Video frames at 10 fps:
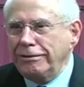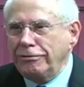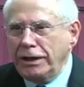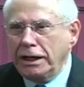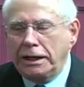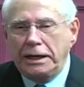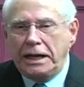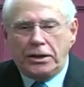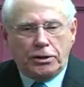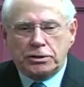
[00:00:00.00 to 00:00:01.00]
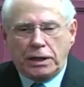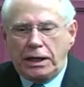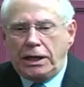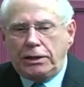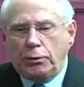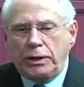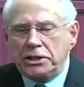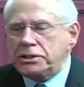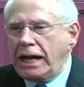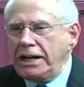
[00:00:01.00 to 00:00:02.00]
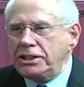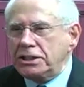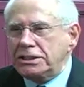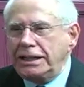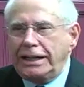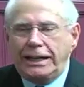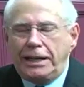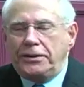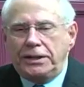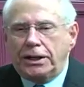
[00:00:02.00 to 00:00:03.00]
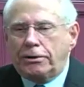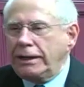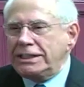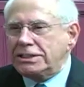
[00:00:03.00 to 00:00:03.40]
Finland. There's a, the Reader's Digest did a did a great